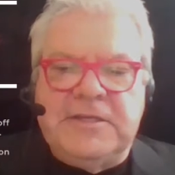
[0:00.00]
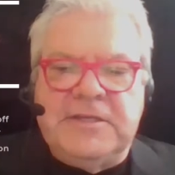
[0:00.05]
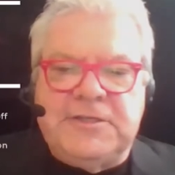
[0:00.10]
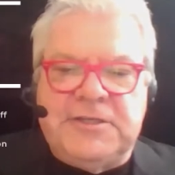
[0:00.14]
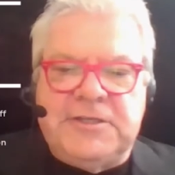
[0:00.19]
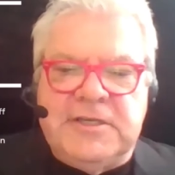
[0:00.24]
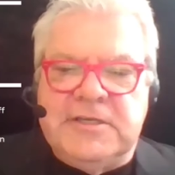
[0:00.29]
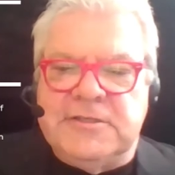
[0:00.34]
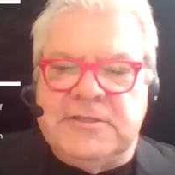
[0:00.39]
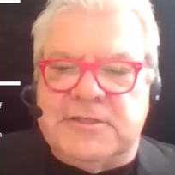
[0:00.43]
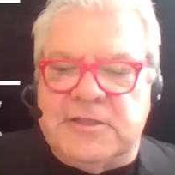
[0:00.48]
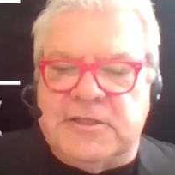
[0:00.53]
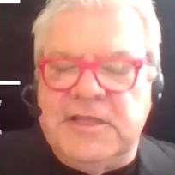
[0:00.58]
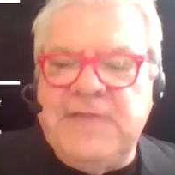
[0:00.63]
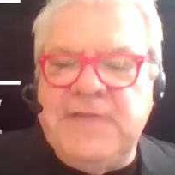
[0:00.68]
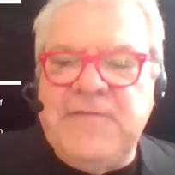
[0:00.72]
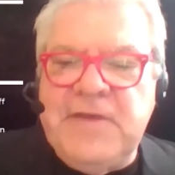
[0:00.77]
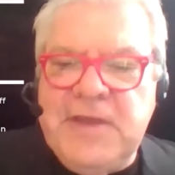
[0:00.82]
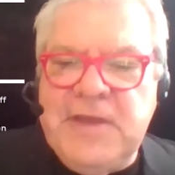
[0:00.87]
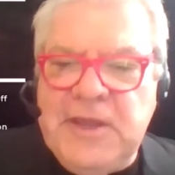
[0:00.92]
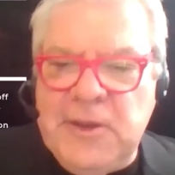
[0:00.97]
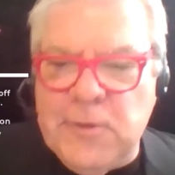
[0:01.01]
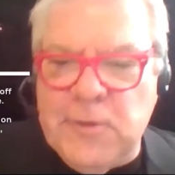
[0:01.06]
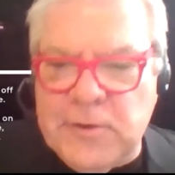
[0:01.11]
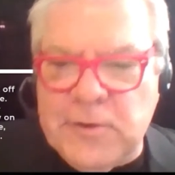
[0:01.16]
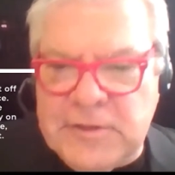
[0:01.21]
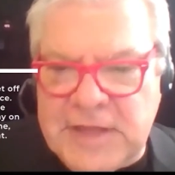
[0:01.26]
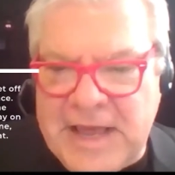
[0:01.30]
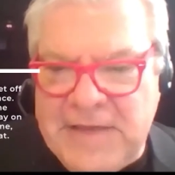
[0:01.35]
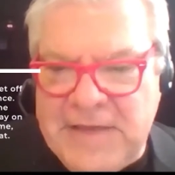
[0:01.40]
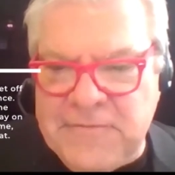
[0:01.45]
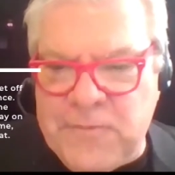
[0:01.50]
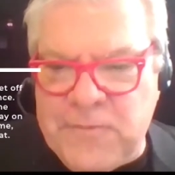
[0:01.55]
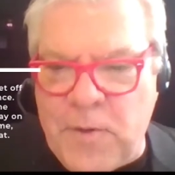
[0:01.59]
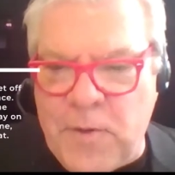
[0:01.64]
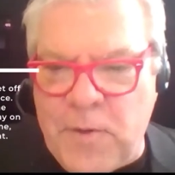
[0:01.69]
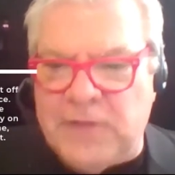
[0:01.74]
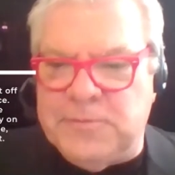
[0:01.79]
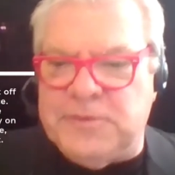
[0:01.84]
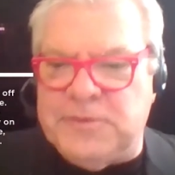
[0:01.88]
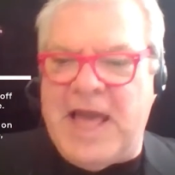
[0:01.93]
is Living Your Life
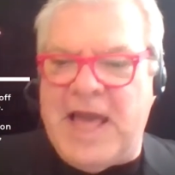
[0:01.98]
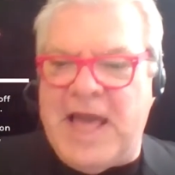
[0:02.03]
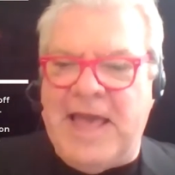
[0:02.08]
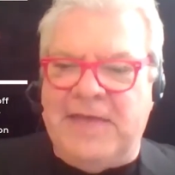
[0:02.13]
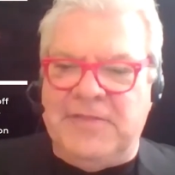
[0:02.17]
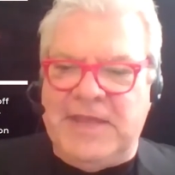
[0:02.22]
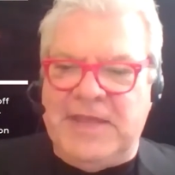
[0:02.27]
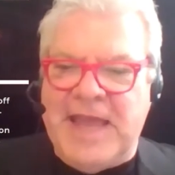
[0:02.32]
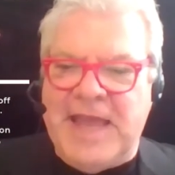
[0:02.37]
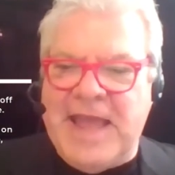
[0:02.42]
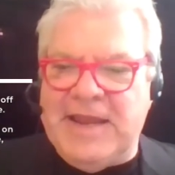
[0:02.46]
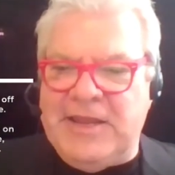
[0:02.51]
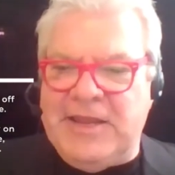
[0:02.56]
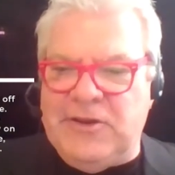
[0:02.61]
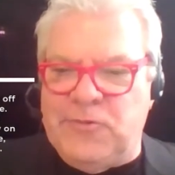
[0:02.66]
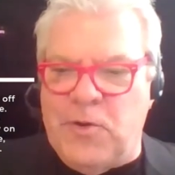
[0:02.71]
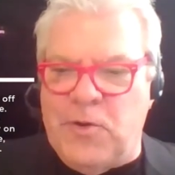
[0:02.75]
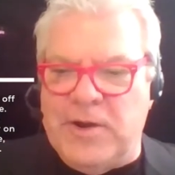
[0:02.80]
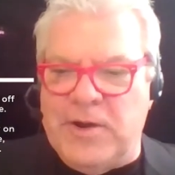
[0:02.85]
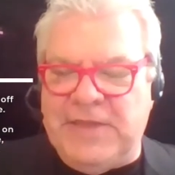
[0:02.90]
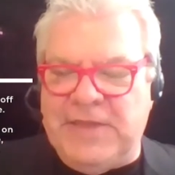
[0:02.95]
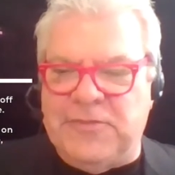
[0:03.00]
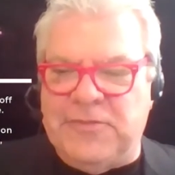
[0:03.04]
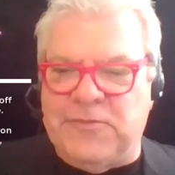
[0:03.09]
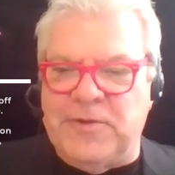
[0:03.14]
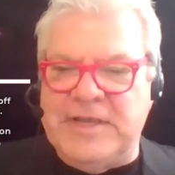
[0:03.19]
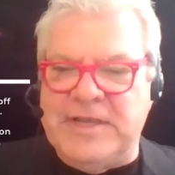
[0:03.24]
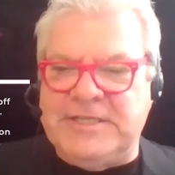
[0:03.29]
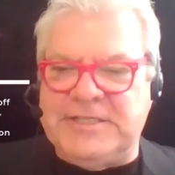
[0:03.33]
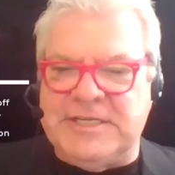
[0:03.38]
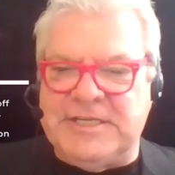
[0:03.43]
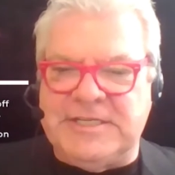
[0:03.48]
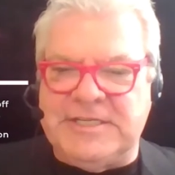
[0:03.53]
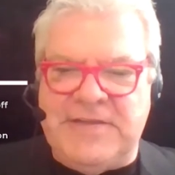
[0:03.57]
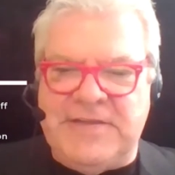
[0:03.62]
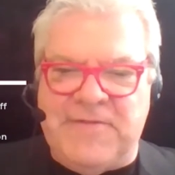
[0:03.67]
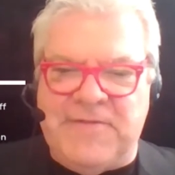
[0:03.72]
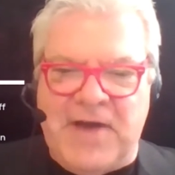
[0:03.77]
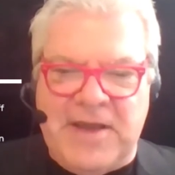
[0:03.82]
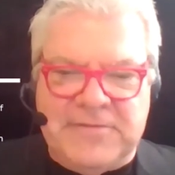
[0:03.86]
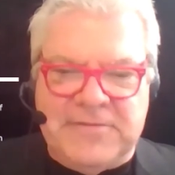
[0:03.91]
Well Plan, the
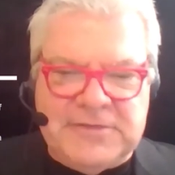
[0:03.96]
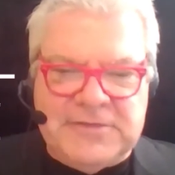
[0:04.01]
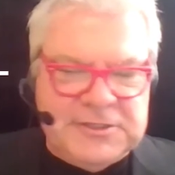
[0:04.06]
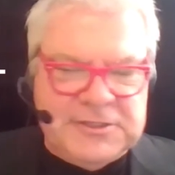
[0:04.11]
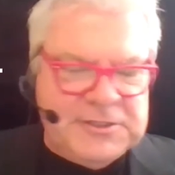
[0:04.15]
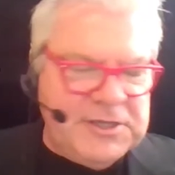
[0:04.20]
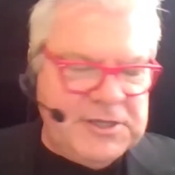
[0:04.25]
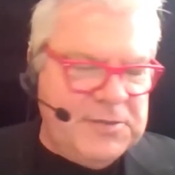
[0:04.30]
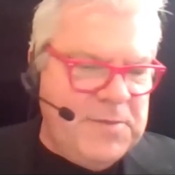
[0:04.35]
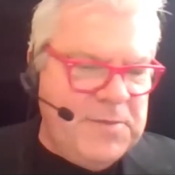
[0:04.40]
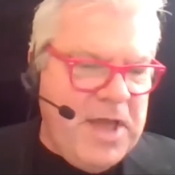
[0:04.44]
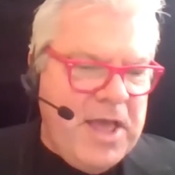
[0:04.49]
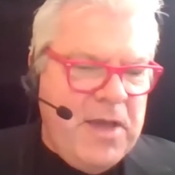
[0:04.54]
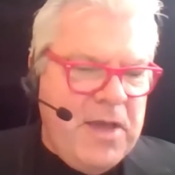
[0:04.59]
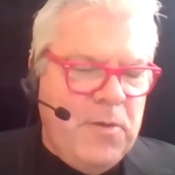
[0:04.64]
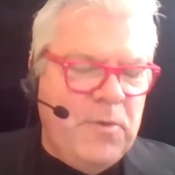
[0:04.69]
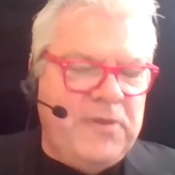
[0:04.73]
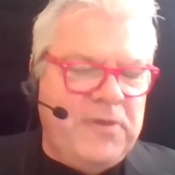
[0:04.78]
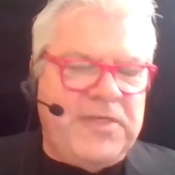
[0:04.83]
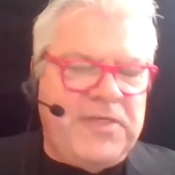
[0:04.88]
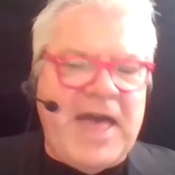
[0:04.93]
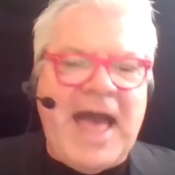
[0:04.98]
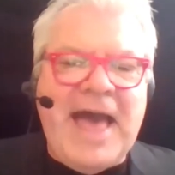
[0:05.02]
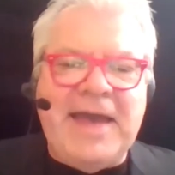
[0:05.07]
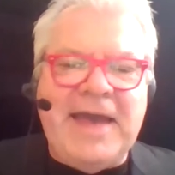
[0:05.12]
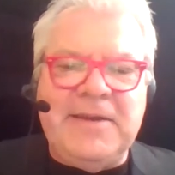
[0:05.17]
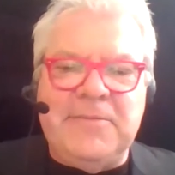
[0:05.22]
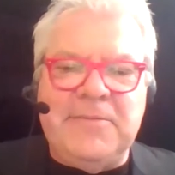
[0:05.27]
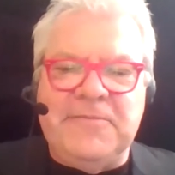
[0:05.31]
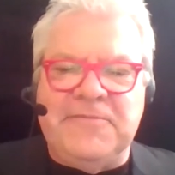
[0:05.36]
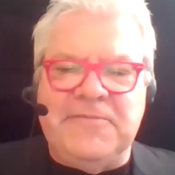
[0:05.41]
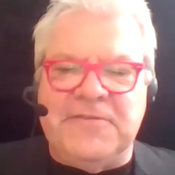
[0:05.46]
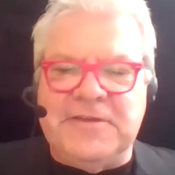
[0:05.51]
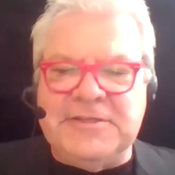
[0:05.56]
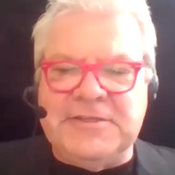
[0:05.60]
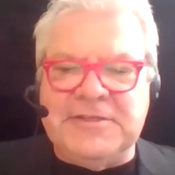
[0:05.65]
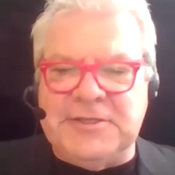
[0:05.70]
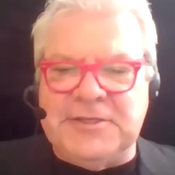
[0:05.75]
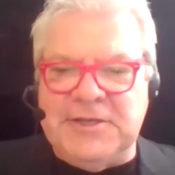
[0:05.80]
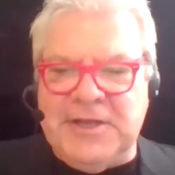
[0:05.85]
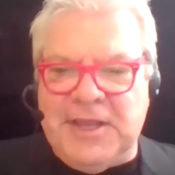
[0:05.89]
80-20-365 system with Adam
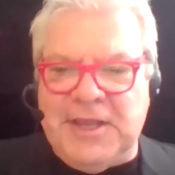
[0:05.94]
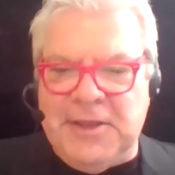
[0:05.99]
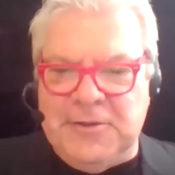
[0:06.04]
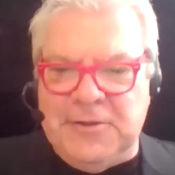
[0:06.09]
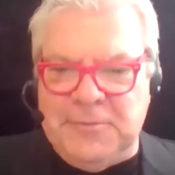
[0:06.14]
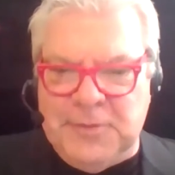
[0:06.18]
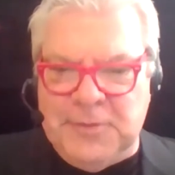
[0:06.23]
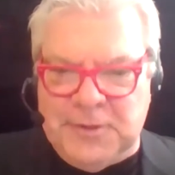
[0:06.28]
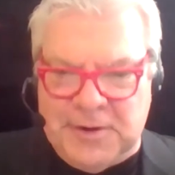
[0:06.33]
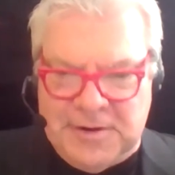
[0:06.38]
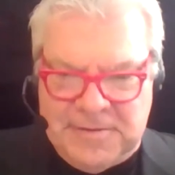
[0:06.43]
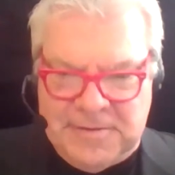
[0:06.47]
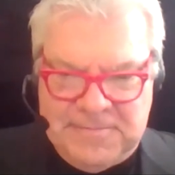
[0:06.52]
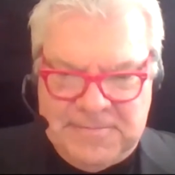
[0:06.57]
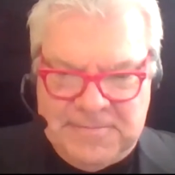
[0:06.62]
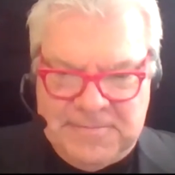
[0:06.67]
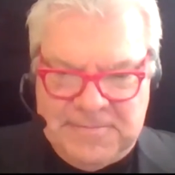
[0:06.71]
Vincent Gilmer.